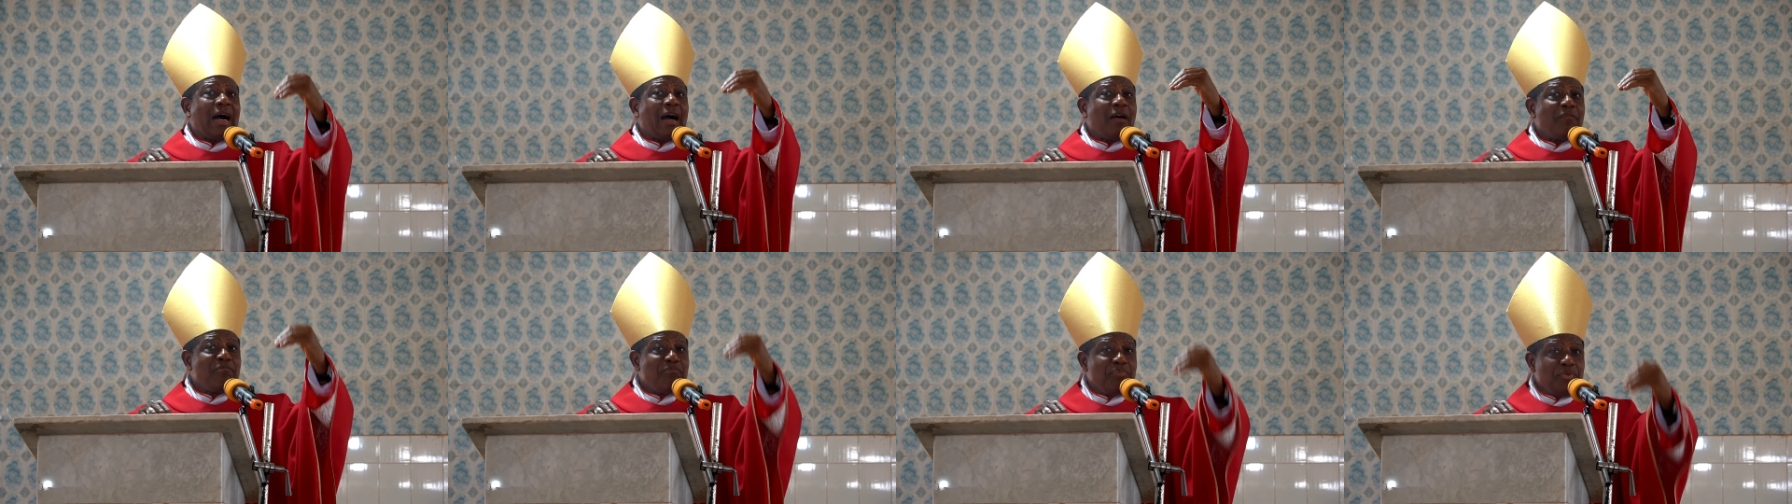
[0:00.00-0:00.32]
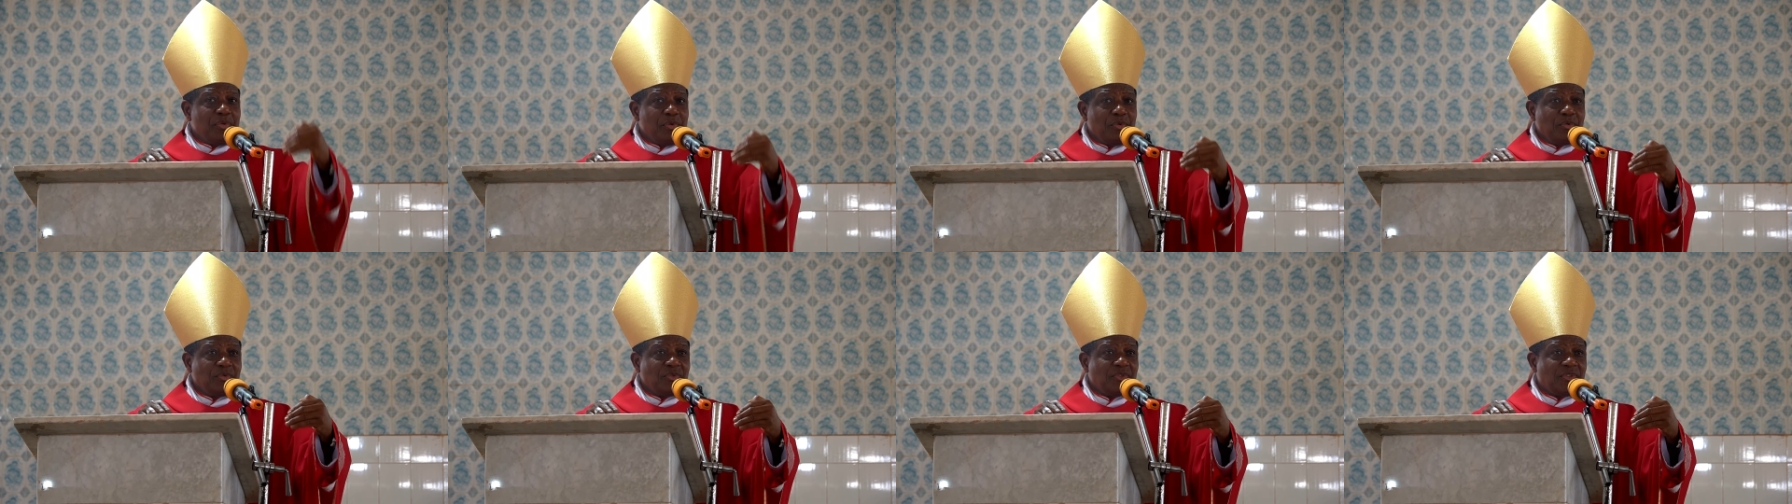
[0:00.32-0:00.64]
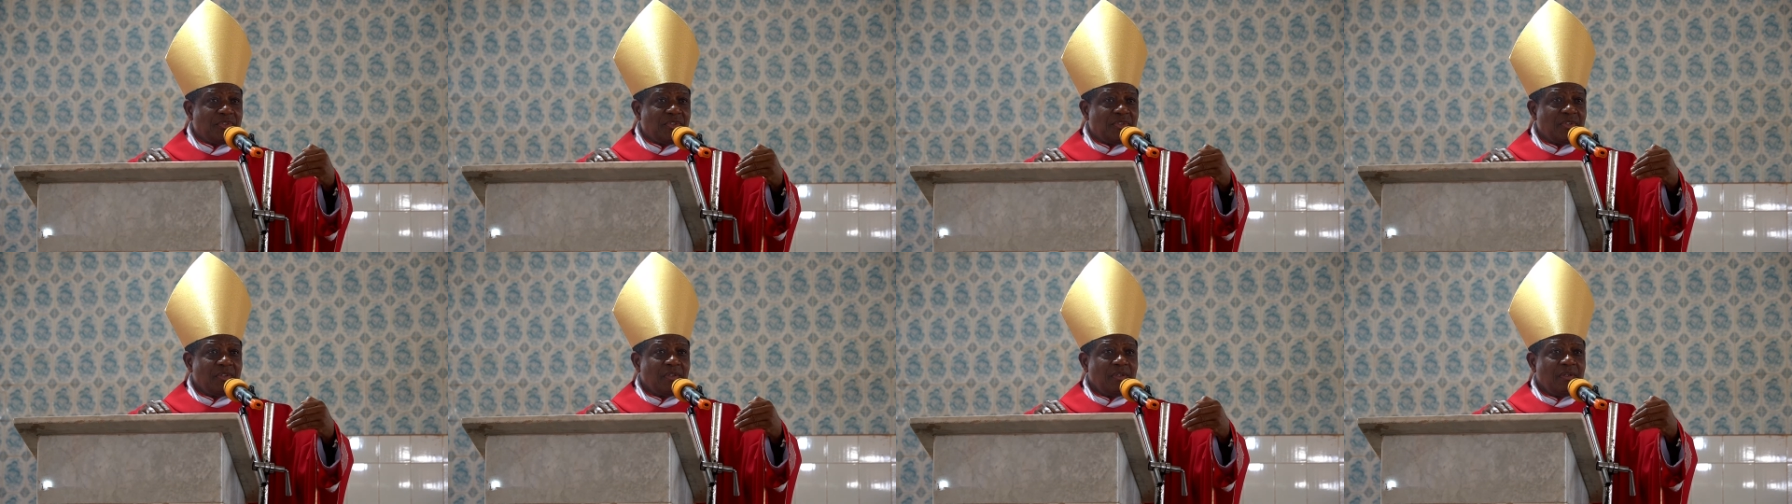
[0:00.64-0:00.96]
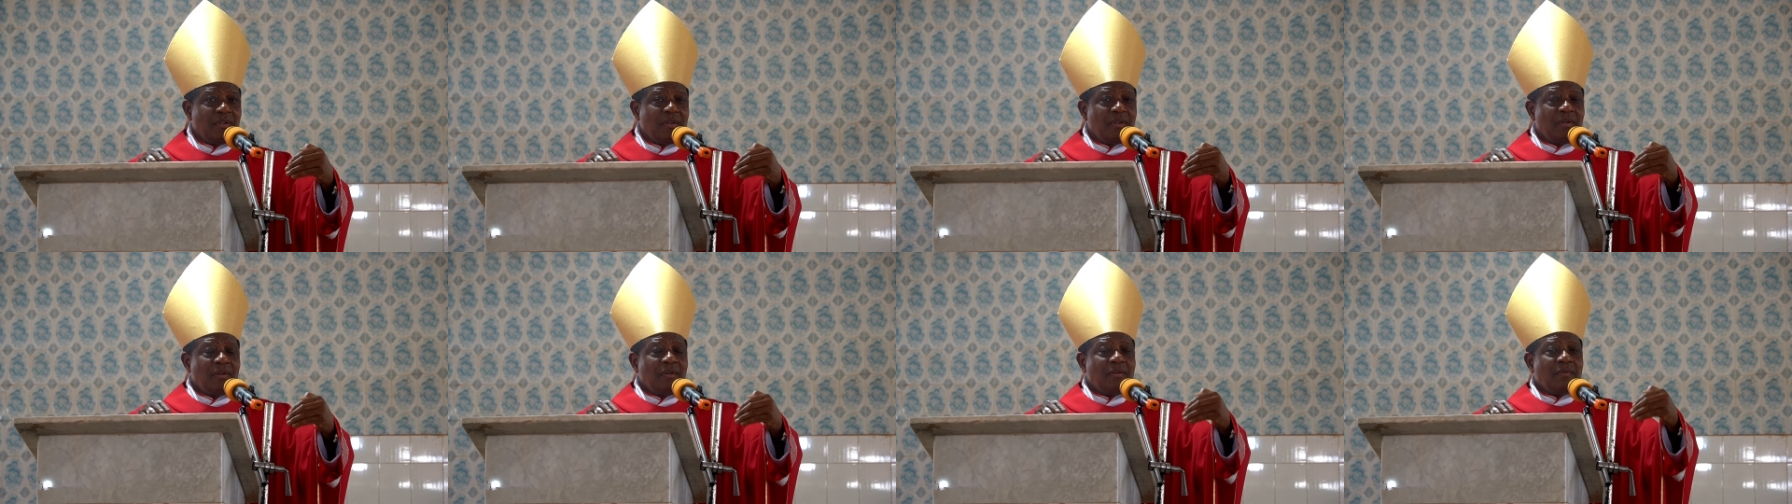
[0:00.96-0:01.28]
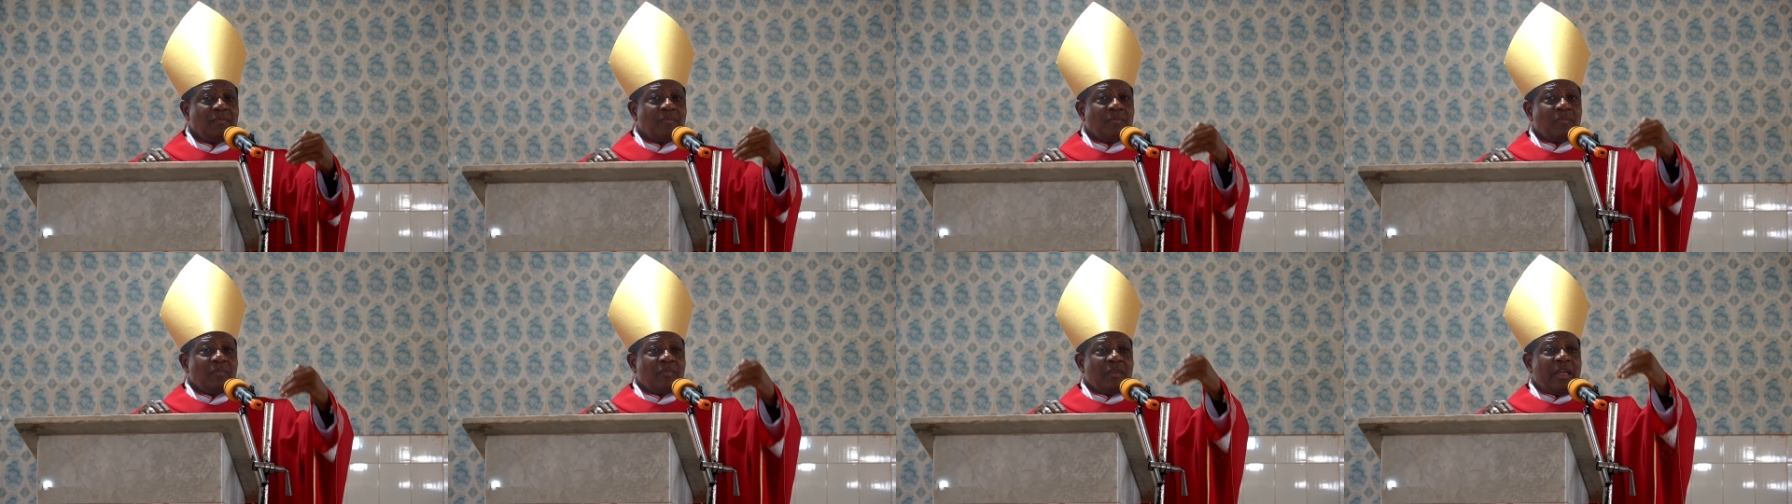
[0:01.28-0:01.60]
abuse
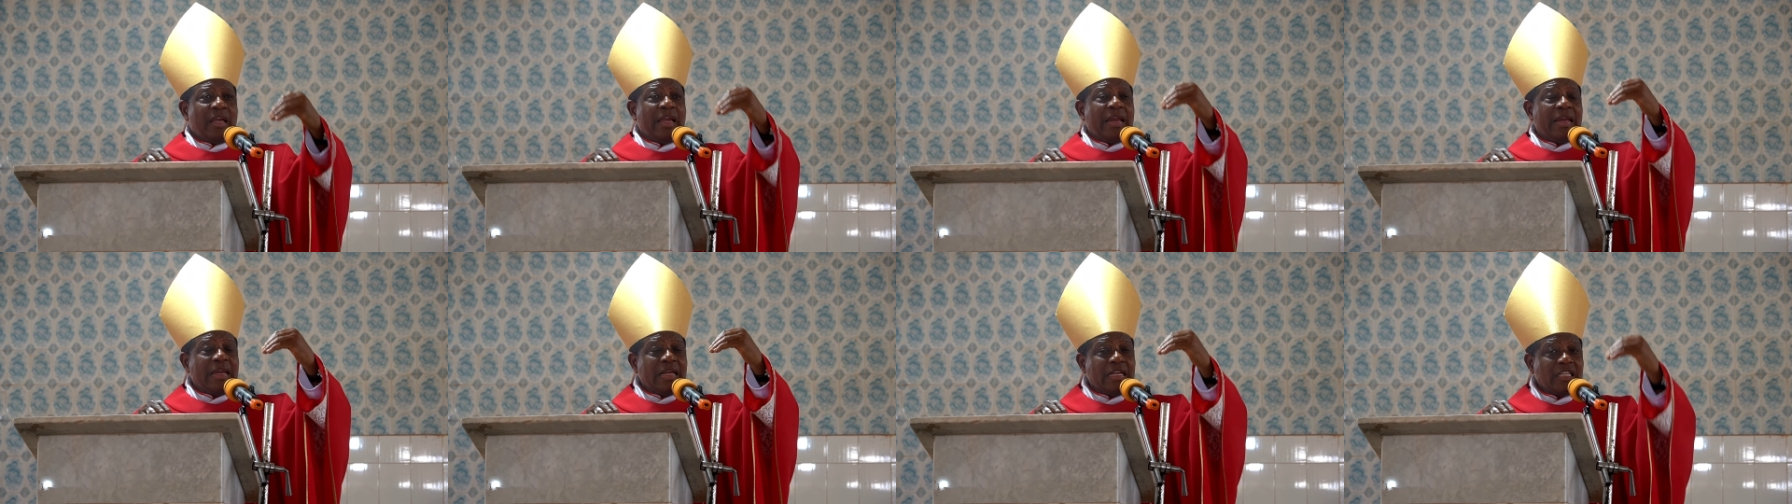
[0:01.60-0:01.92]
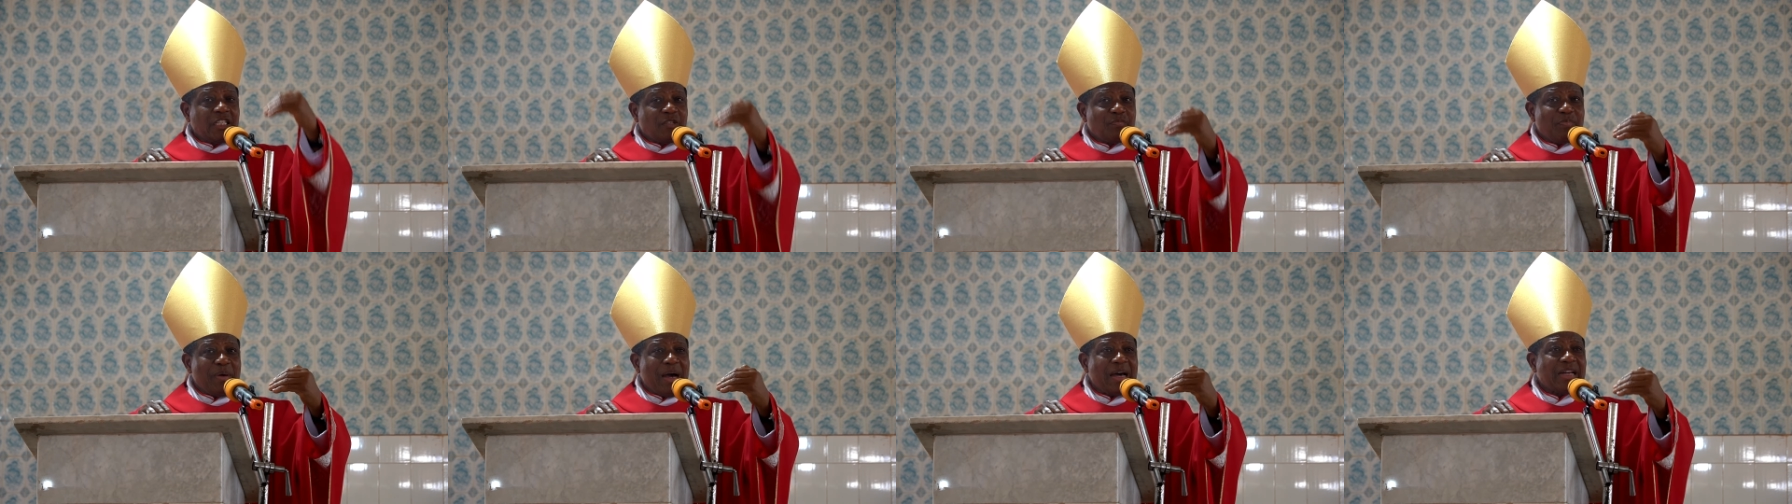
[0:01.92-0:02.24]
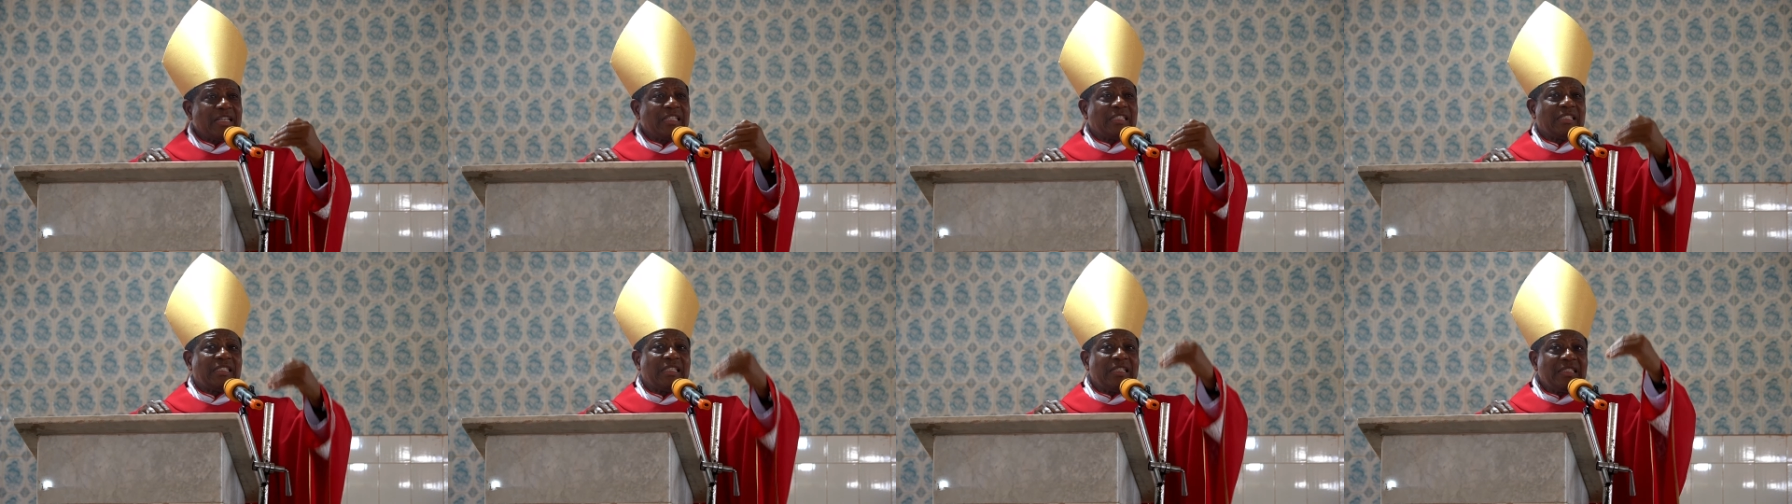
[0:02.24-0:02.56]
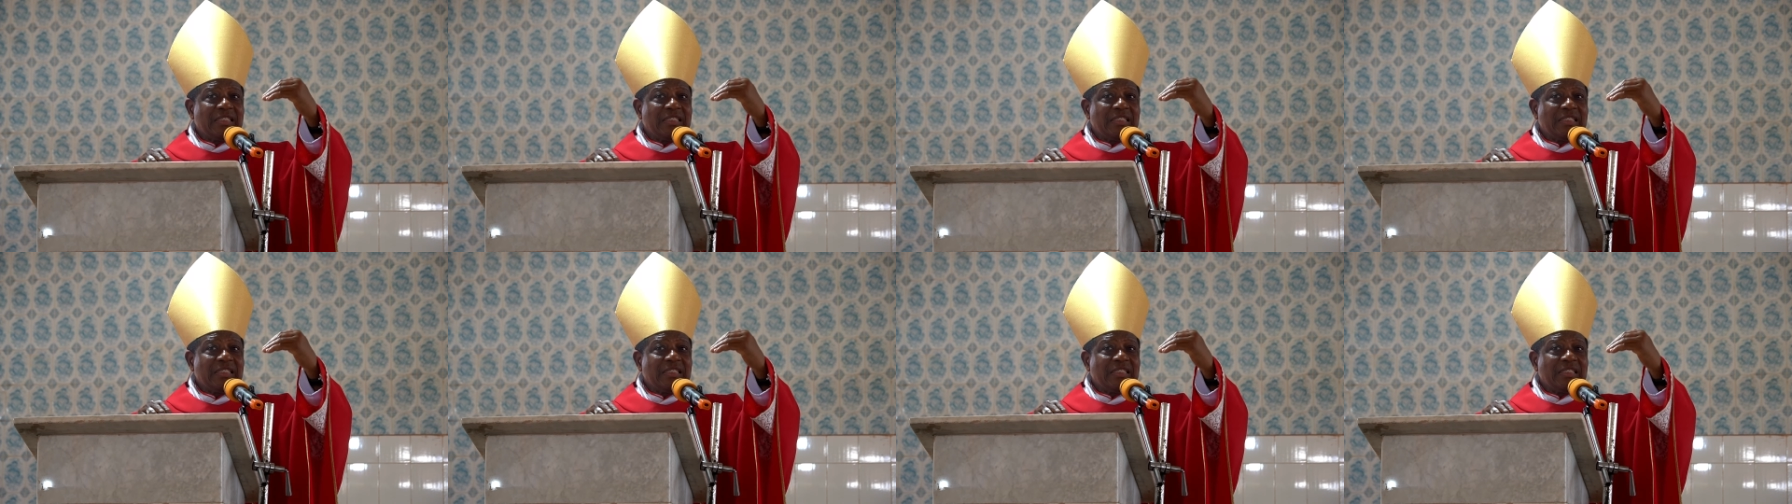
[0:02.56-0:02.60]
in his parish.